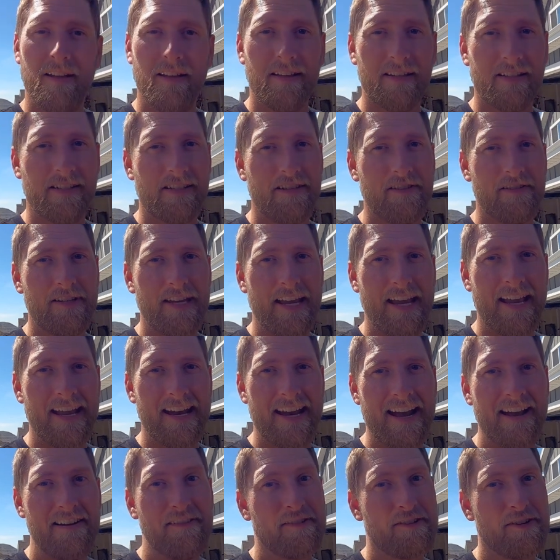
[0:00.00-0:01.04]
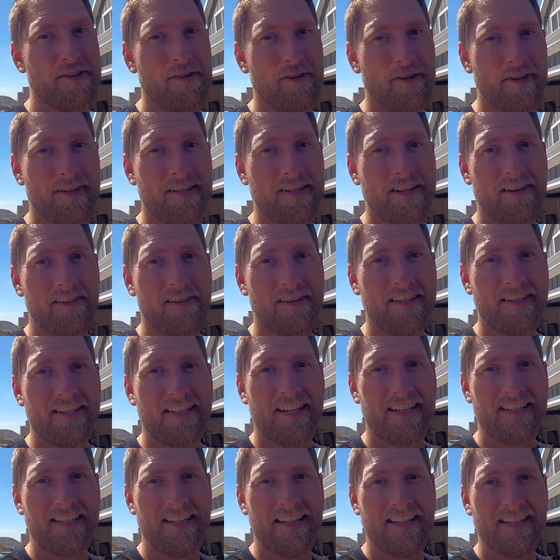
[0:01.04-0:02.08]
let's go take it out and do our 0 to
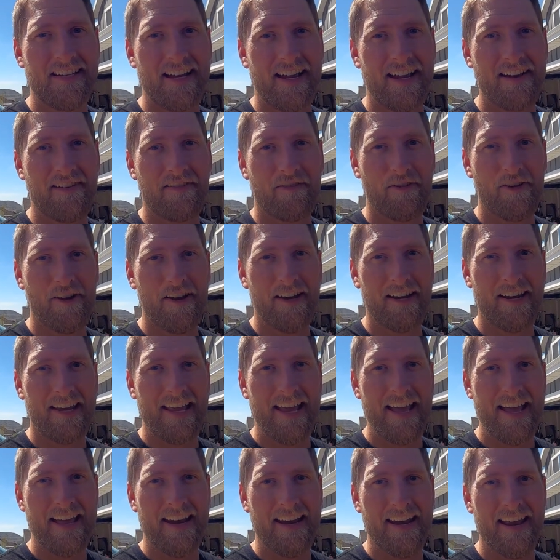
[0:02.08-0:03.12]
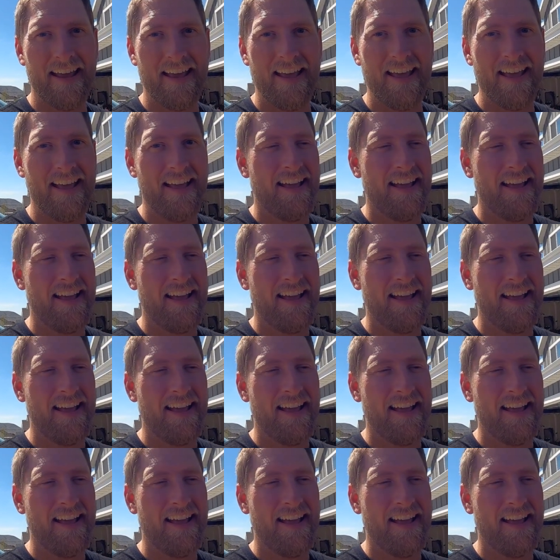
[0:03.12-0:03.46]
60 second run again.